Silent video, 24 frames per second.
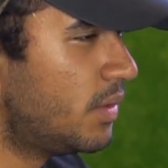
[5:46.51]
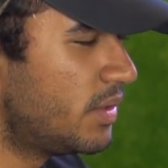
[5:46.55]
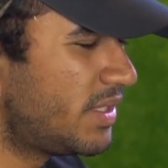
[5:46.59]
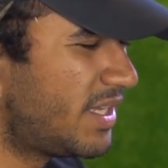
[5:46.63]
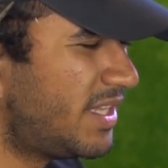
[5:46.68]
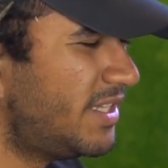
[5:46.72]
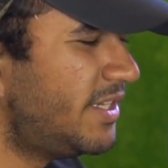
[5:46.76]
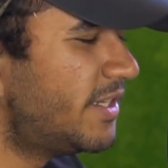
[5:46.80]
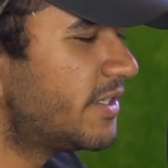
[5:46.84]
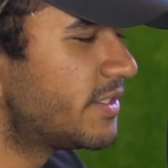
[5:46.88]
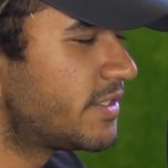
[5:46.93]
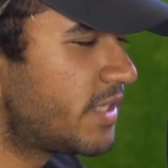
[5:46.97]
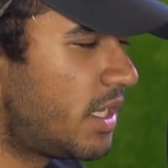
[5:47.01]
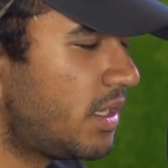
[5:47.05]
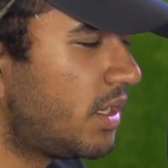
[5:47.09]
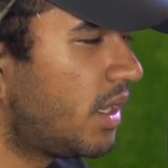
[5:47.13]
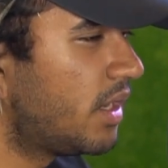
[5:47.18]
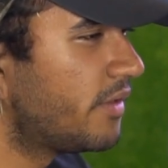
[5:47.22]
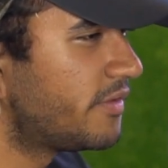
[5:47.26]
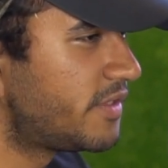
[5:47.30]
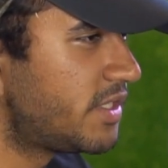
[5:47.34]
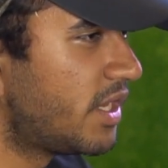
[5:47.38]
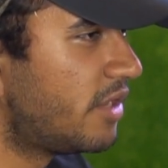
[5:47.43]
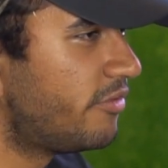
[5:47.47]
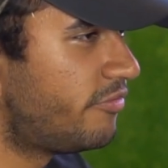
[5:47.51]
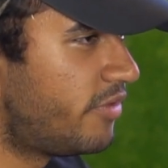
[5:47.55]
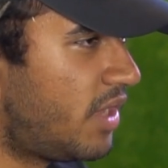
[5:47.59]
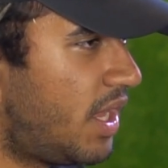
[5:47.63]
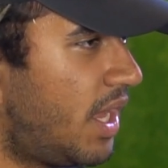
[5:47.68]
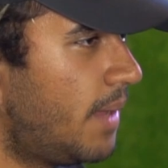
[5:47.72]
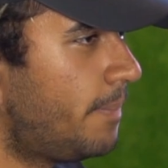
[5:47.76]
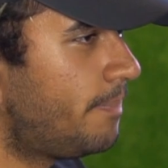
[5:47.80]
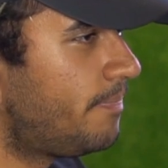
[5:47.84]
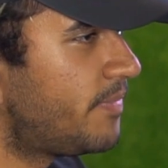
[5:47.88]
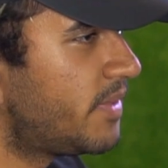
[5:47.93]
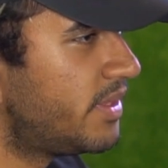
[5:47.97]
clears a lot of stuff
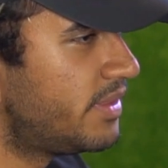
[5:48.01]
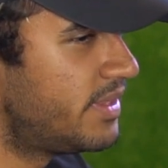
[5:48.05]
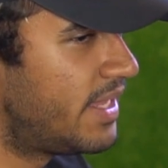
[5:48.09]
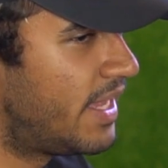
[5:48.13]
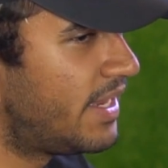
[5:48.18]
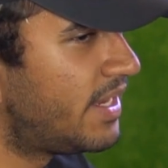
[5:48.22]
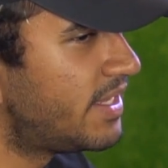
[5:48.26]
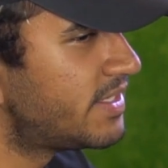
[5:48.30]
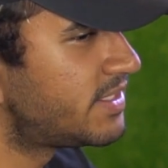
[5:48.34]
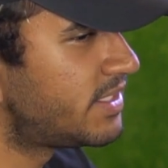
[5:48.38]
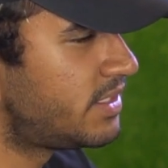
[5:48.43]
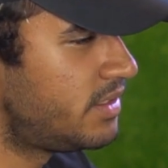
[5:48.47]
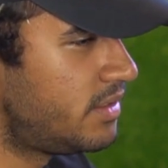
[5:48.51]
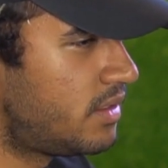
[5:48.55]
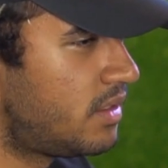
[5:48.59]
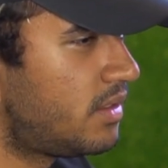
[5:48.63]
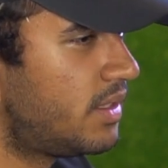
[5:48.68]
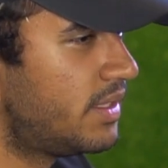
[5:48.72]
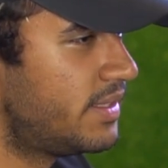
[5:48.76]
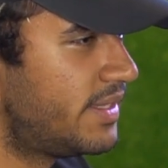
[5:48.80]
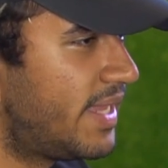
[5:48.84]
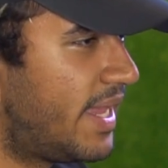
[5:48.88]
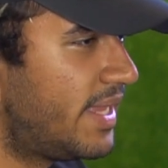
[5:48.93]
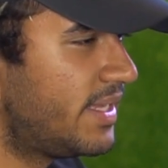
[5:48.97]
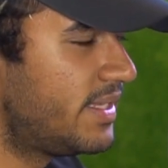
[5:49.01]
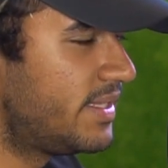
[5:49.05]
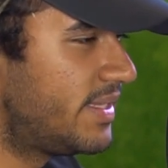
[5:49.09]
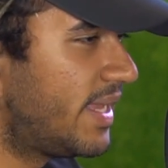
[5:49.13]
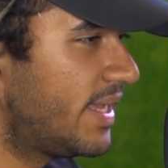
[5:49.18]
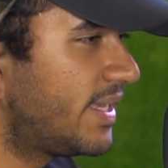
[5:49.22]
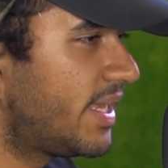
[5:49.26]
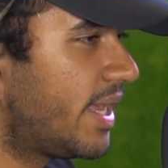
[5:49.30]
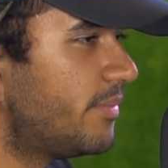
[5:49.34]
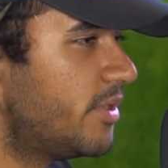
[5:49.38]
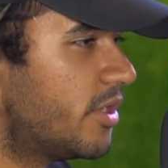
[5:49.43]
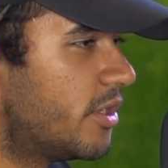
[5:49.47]
up that is, you know, like
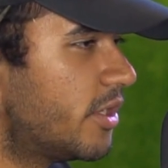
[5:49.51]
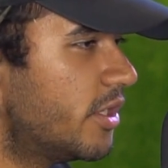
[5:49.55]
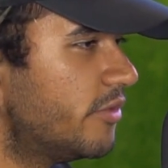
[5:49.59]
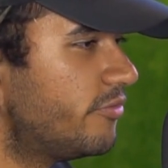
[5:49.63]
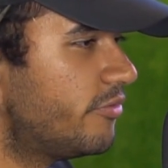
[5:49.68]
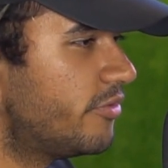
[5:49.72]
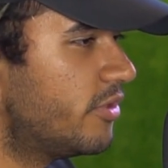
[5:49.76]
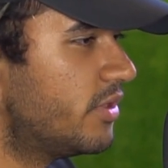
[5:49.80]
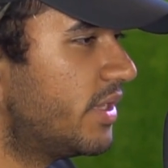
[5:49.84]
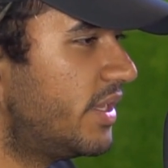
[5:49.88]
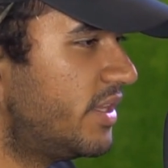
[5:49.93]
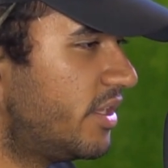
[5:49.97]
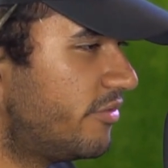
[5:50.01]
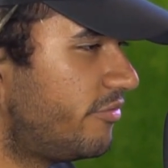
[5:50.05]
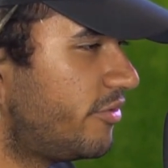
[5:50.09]
that can be hurtful in the future.